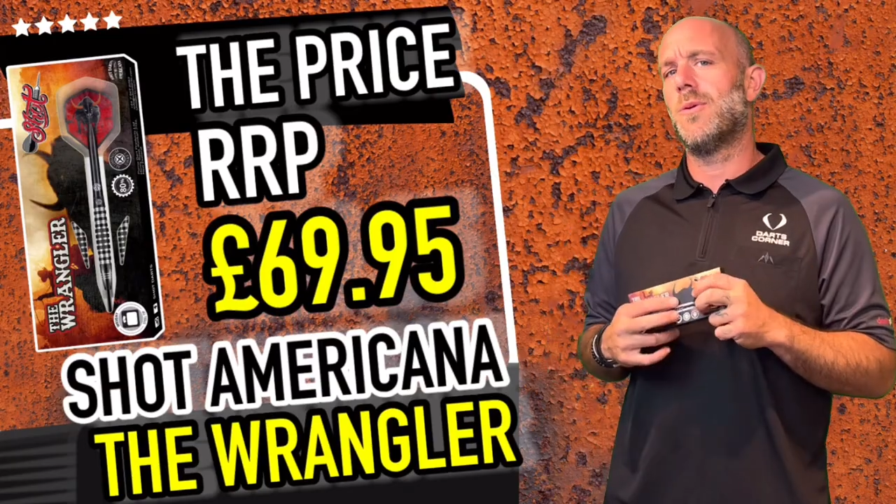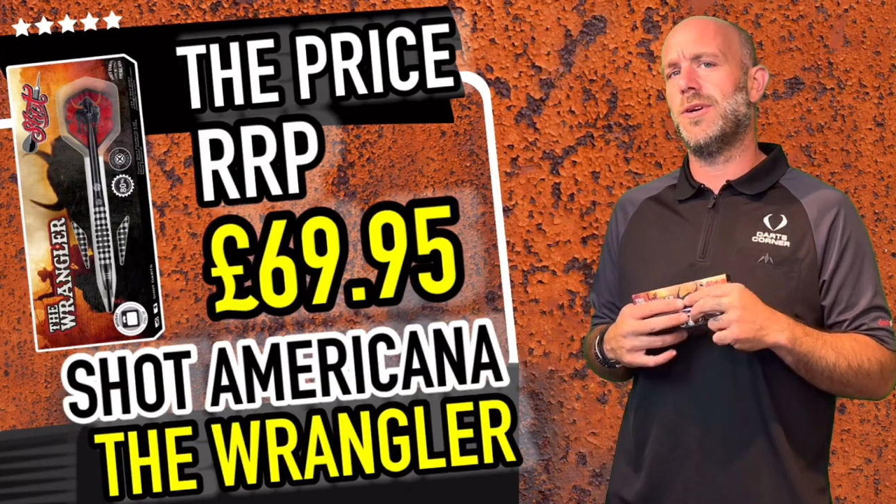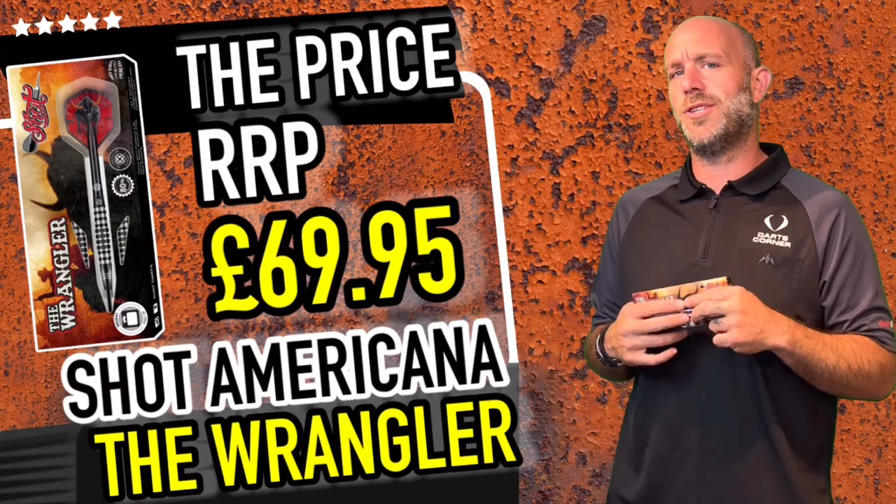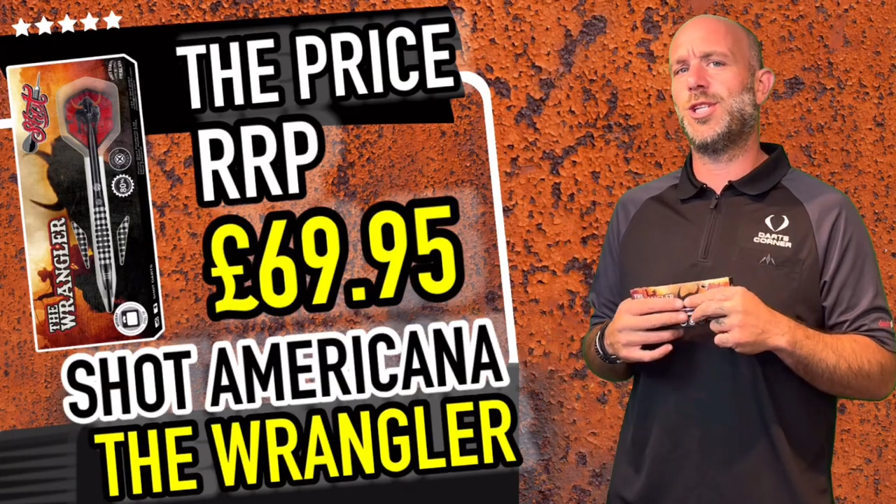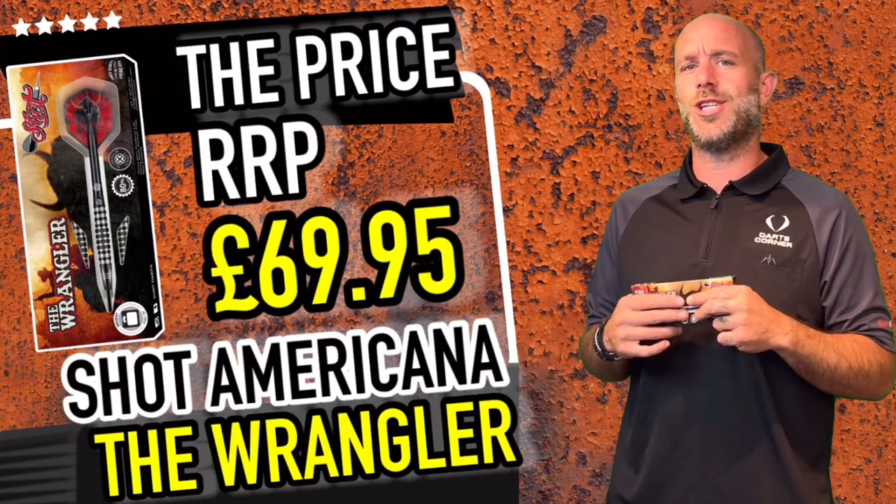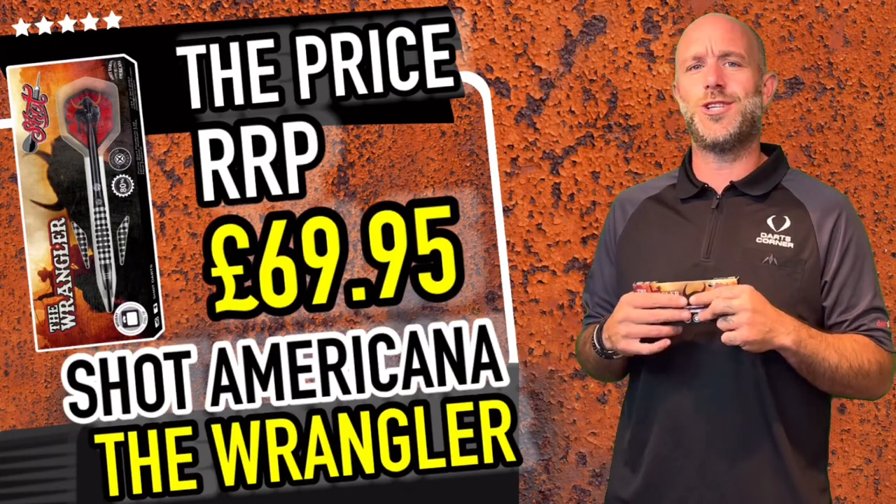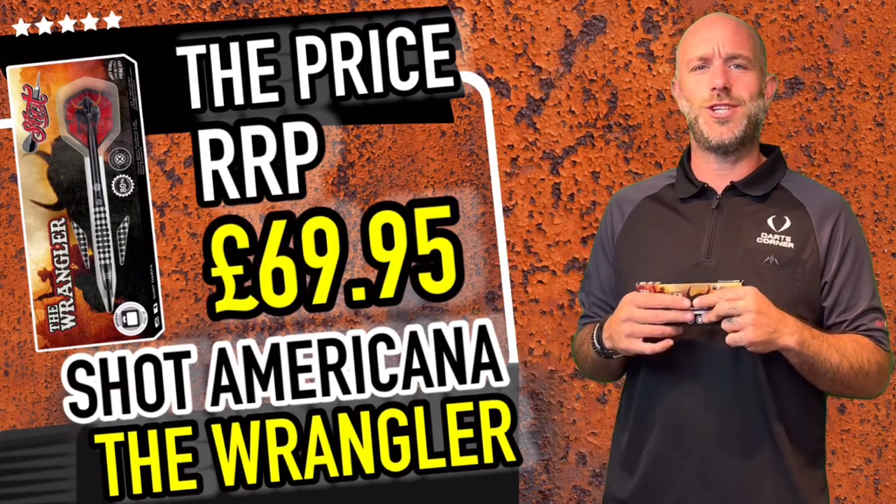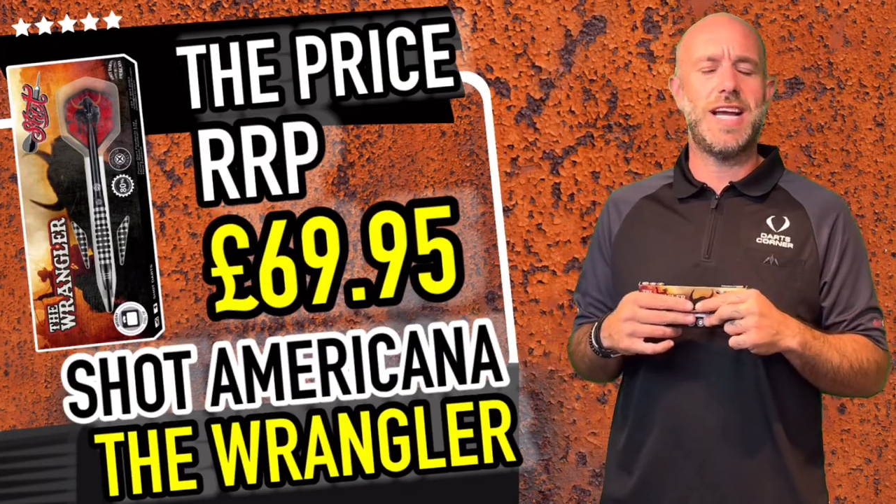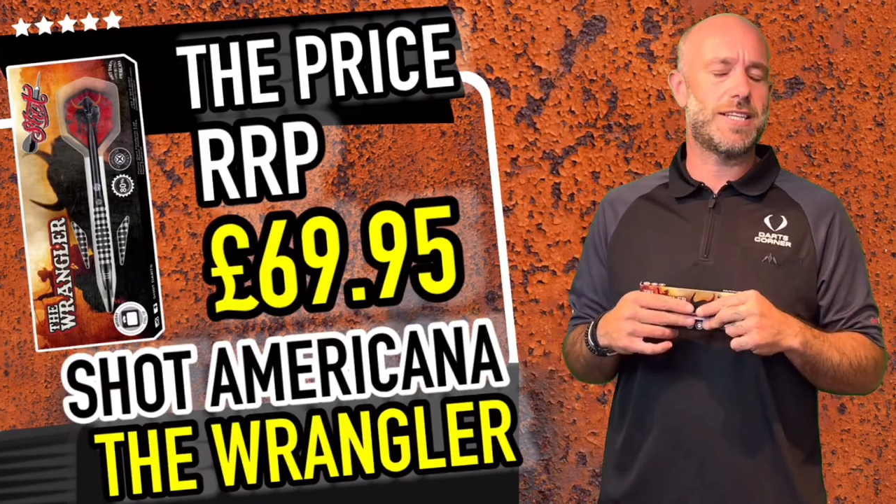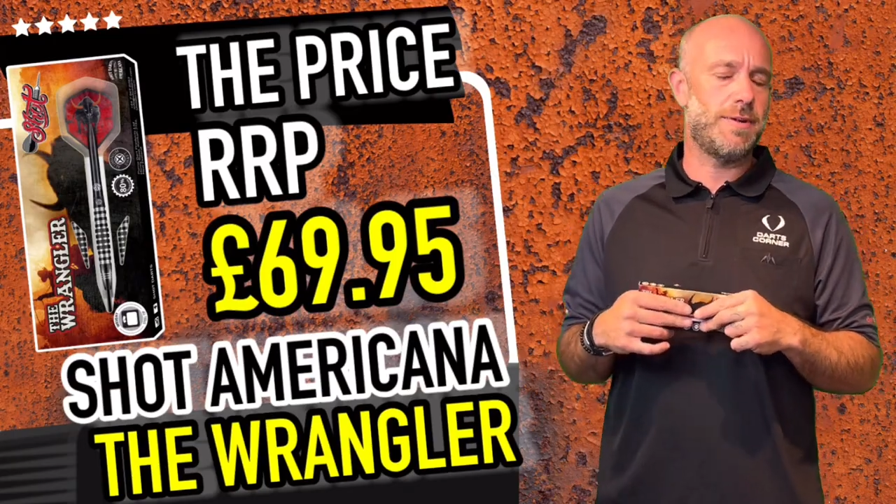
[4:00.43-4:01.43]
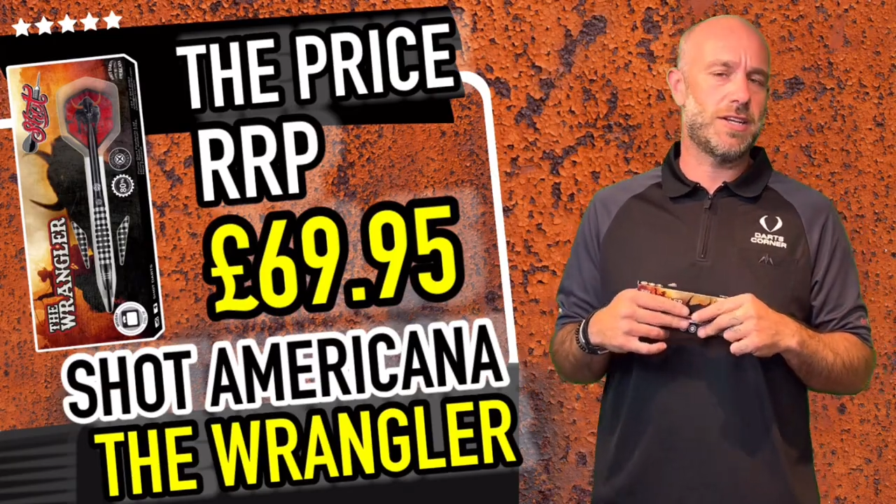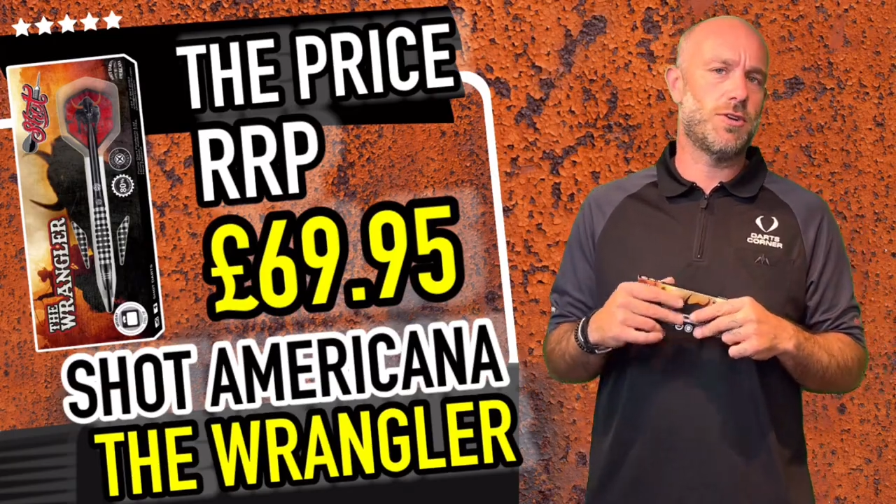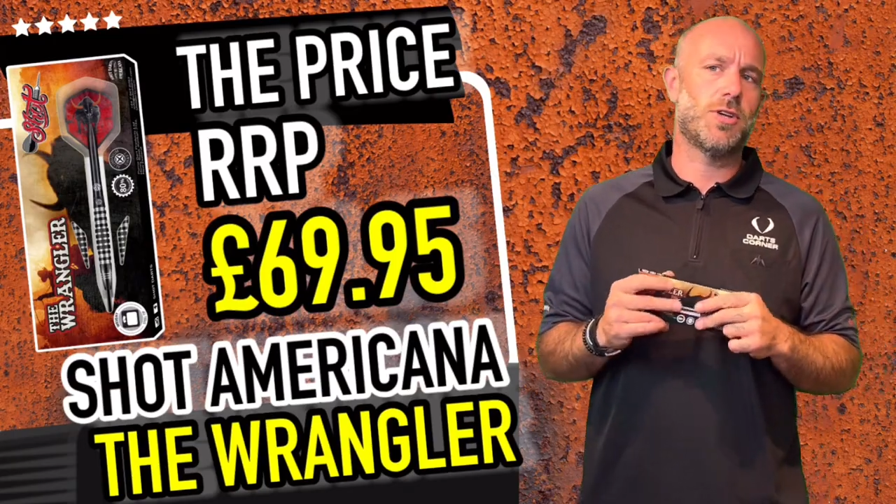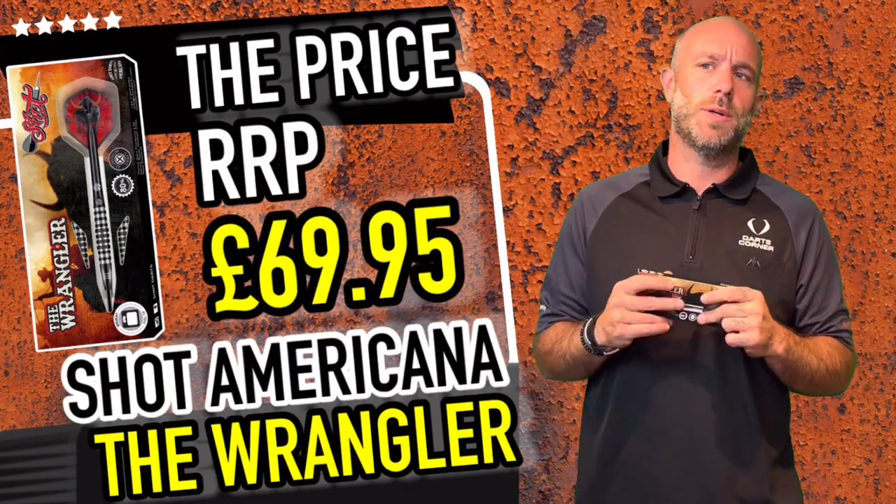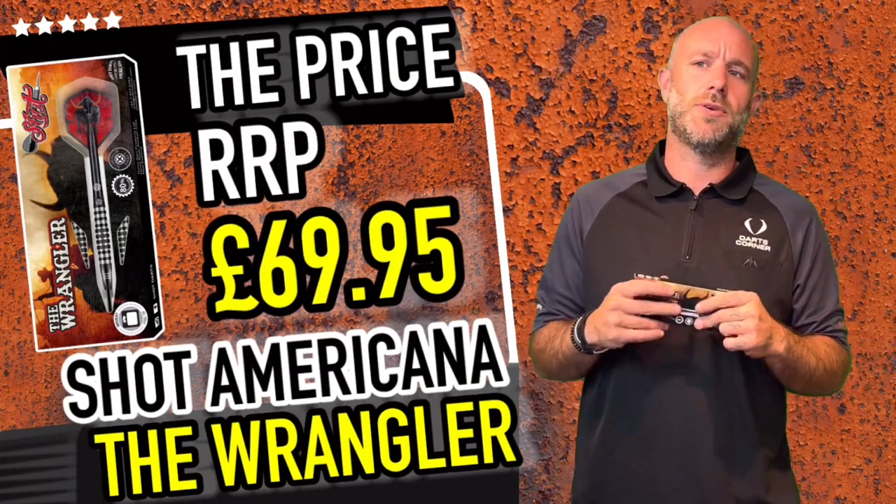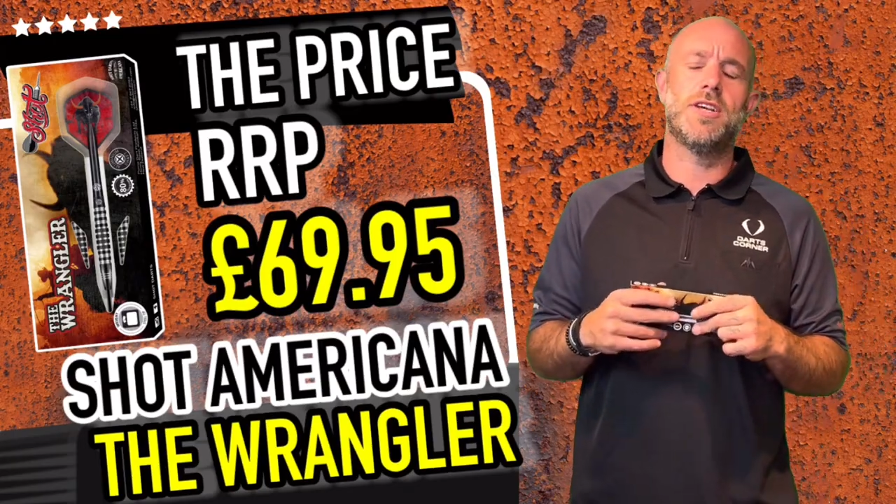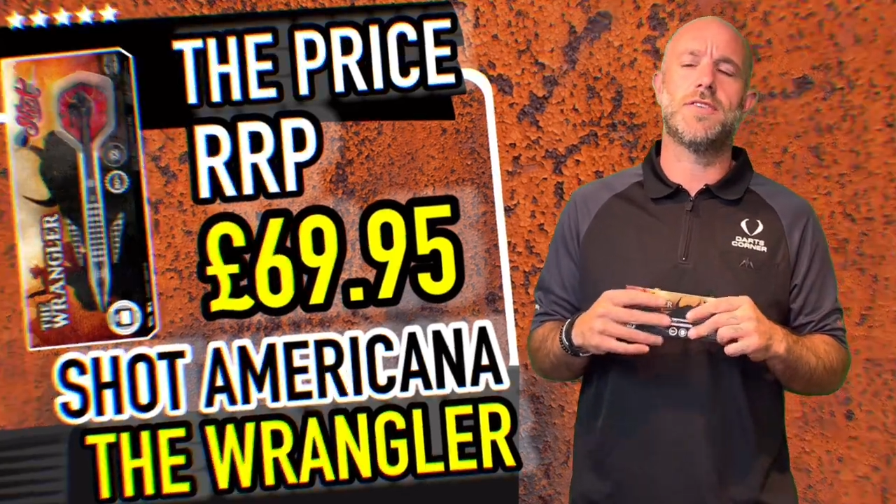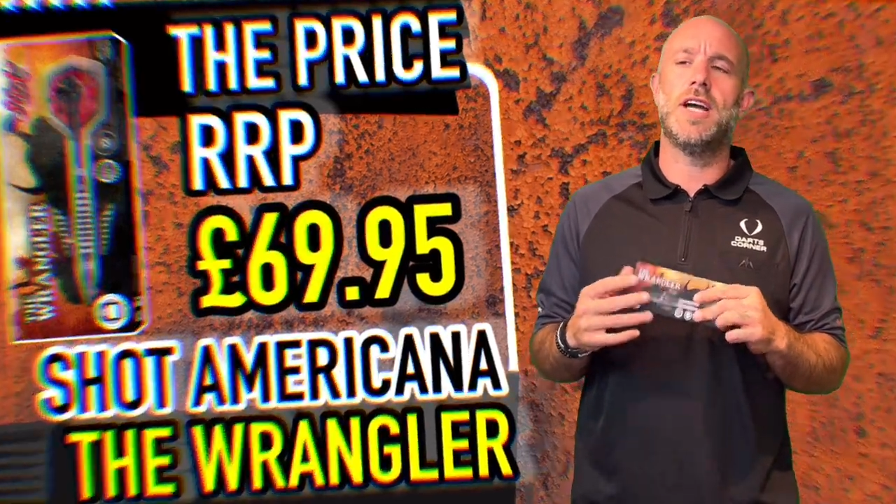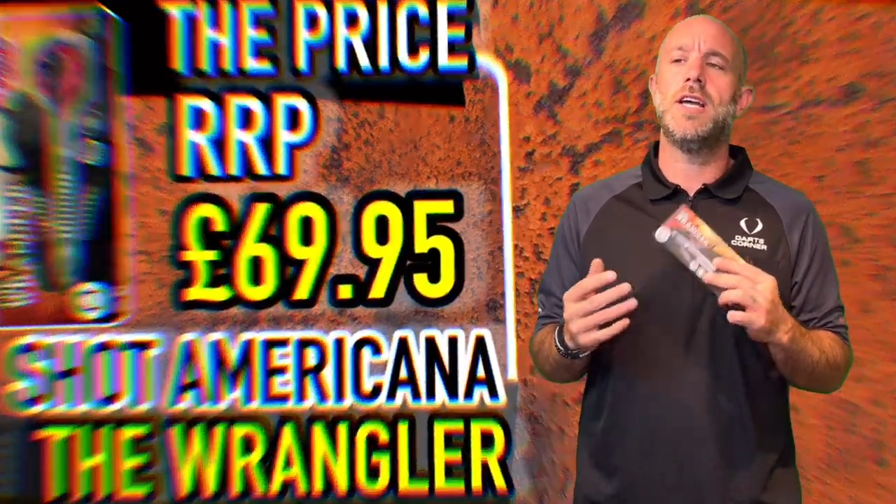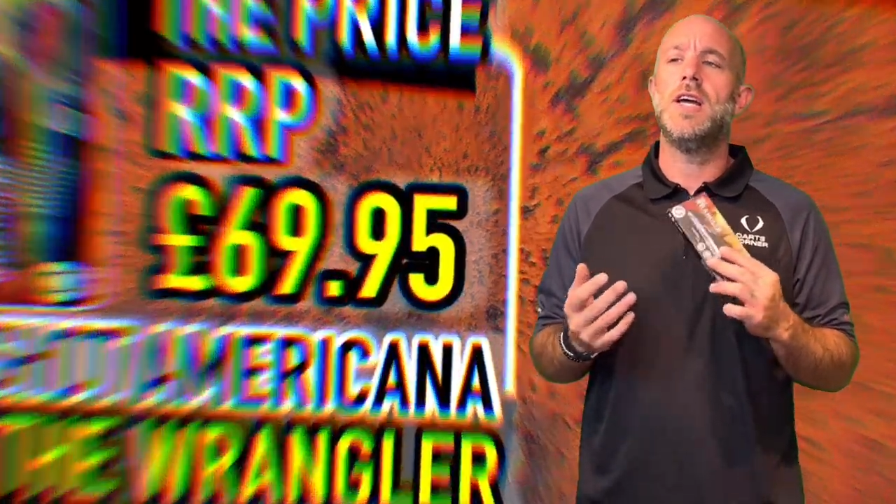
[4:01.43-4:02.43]
I just checked to make sure I got the
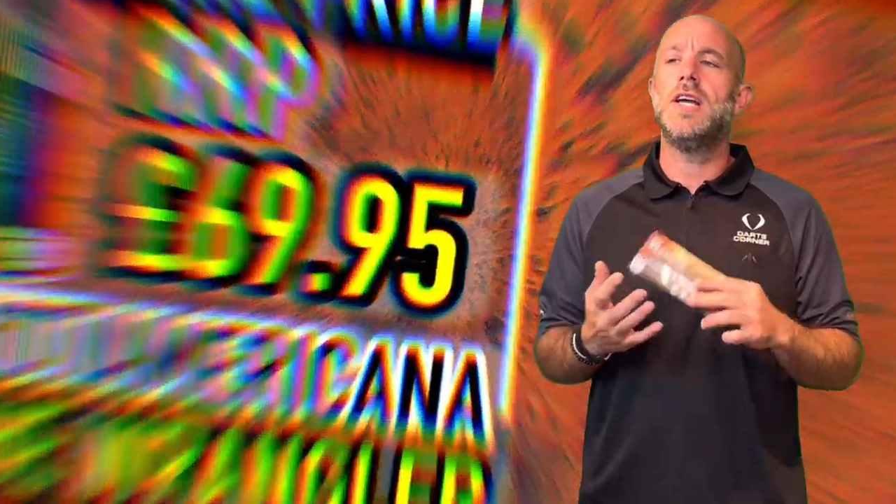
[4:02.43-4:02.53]
price right.